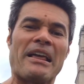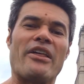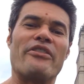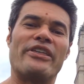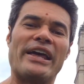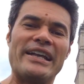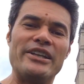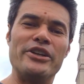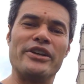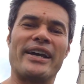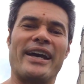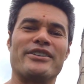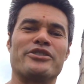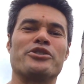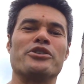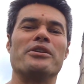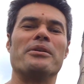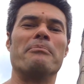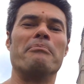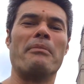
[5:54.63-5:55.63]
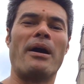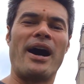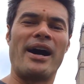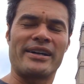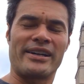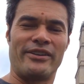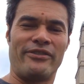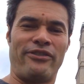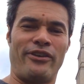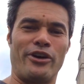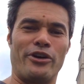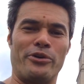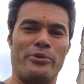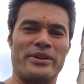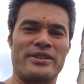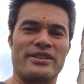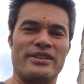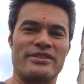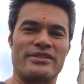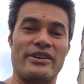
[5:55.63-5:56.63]
Then you get to market flow,
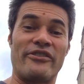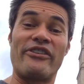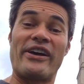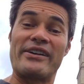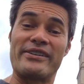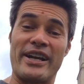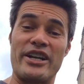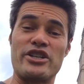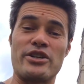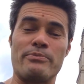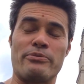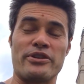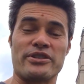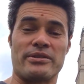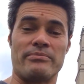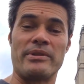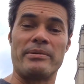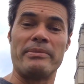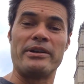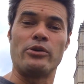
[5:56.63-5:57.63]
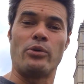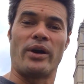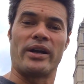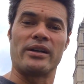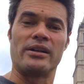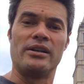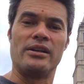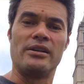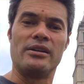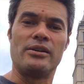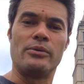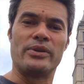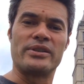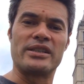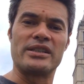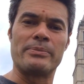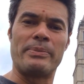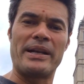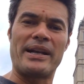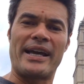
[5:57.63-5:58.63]
which is the foundation prism, the middle one,
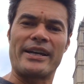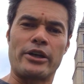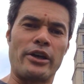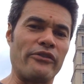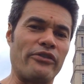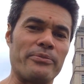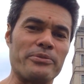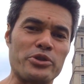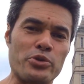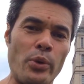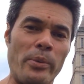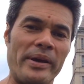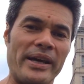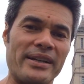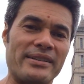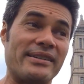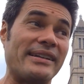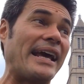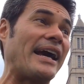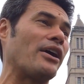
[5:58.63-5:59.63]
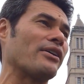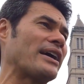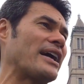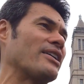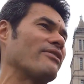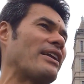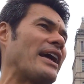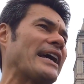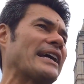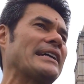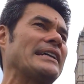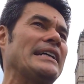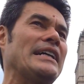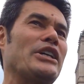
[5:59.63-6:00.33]
which is a bit like going from swimming to now kind of like,